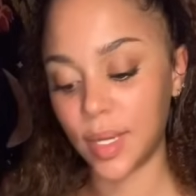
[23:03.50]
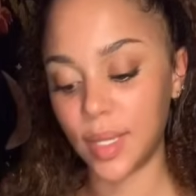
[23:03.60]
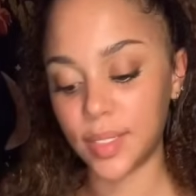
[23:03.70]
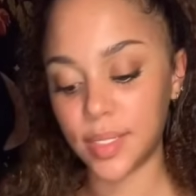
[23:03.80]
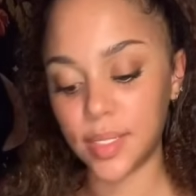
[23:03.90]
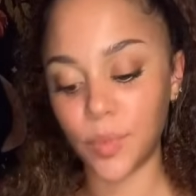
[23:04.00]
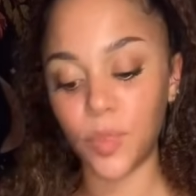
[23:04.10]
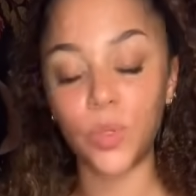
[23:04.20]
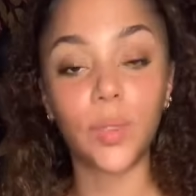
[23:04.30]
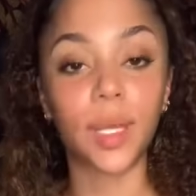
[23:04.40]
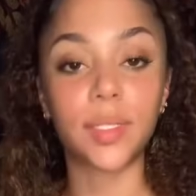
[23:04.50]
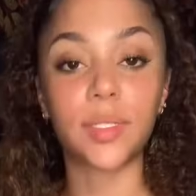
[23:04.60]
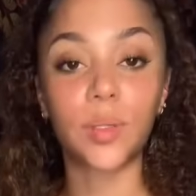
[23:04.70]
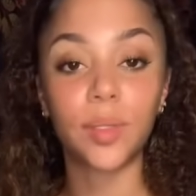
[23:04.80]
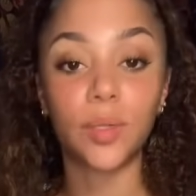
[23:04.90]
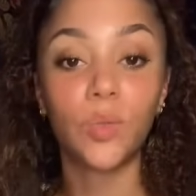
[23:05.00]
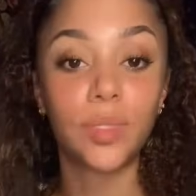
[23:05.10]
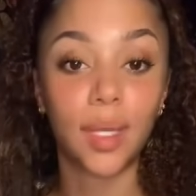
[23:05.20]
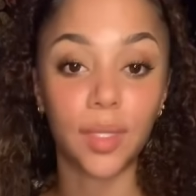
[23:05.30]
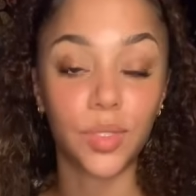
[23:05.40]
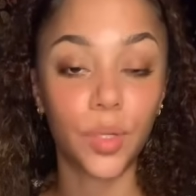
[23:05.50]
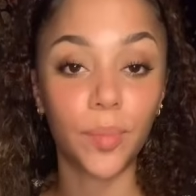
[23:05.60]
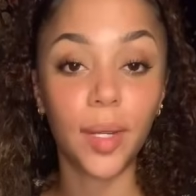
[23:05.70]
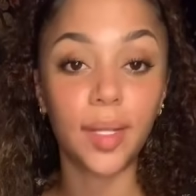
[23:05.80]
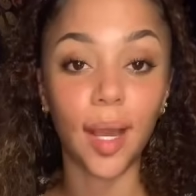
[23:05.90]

This is someone who gets their who gets their money.